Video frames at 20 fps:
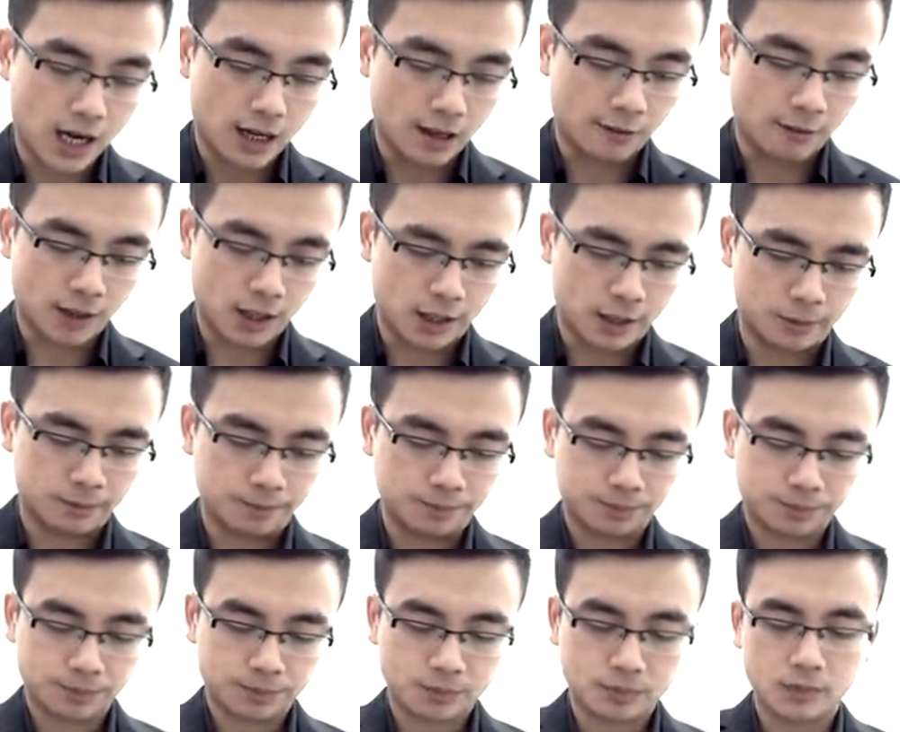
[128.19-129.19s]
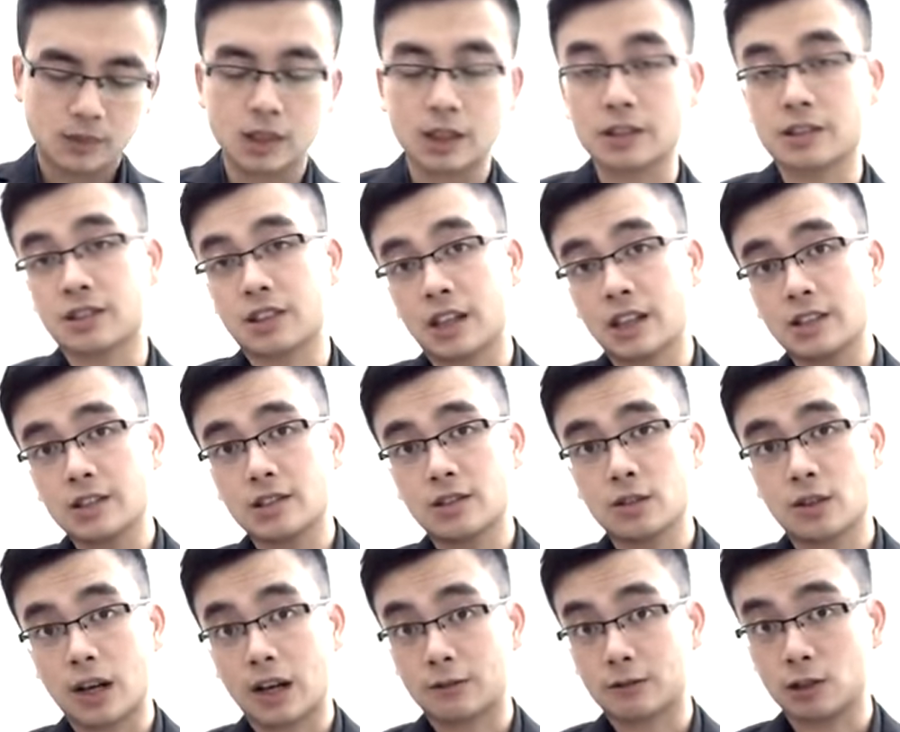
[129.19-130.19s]
R R is this.
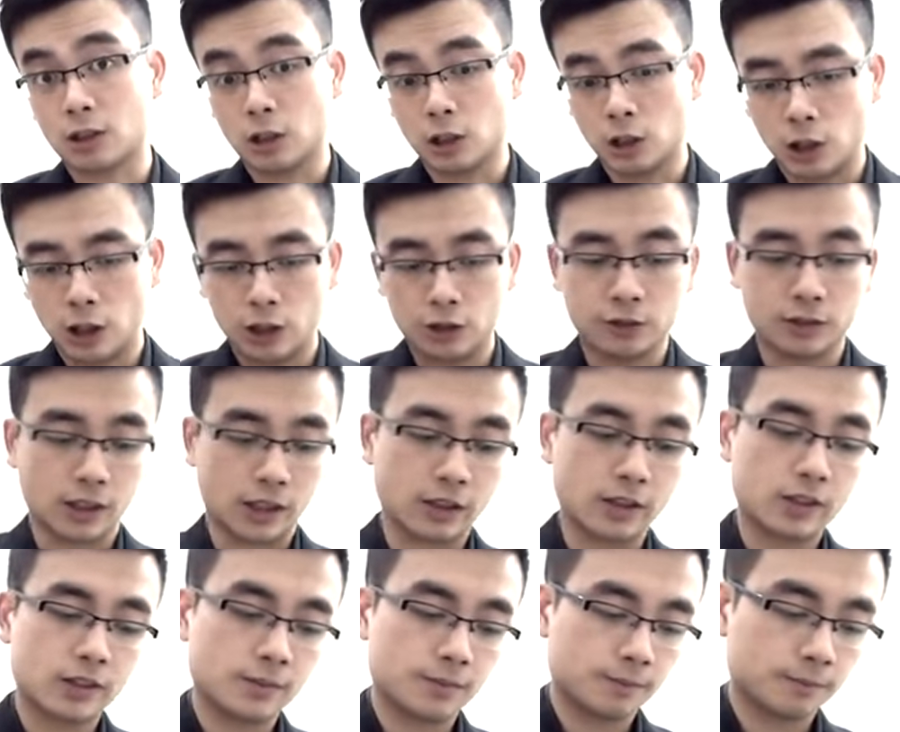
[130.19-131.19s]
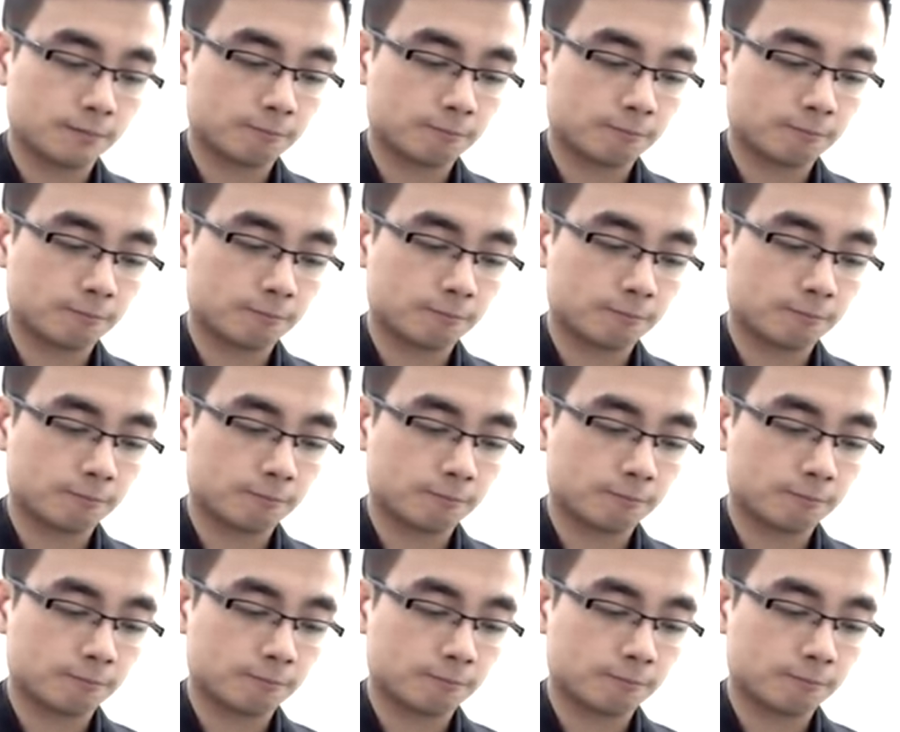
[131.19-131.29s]
You have to learn this.